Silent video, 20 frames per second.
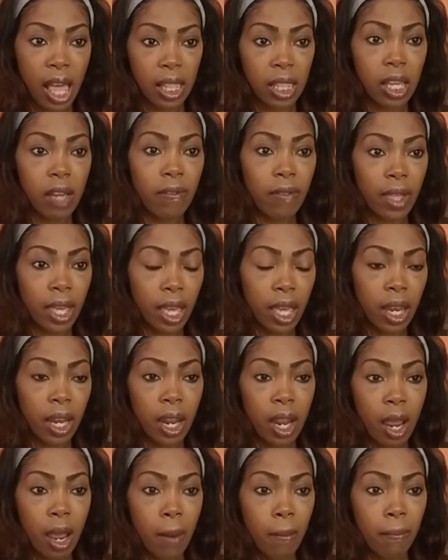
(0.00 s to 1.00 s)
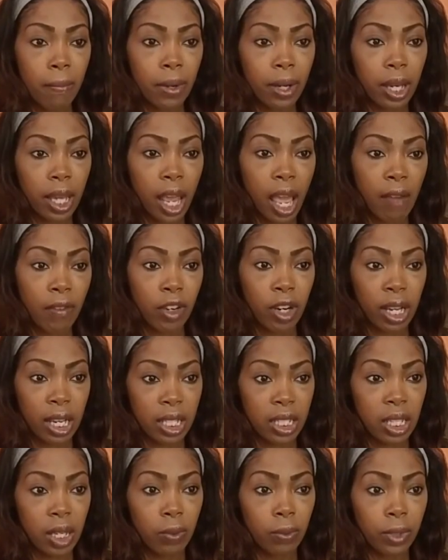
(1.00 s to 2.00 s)
I love that. But after,
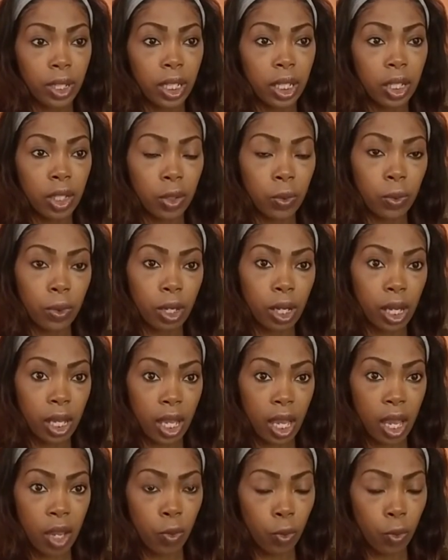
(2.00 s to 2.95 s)
like I said, reading, you want